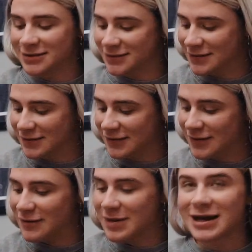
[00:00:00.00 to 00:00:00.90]

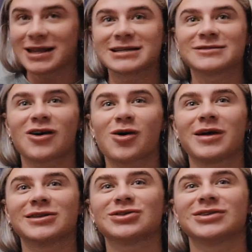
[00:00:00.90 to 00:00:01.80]
If you've made it this far,
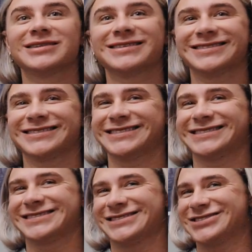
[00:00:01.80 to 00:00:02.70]
well
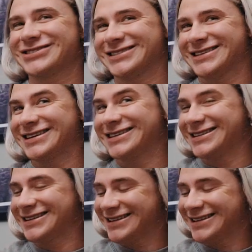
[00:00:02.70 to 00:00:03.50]
done. Just kidding.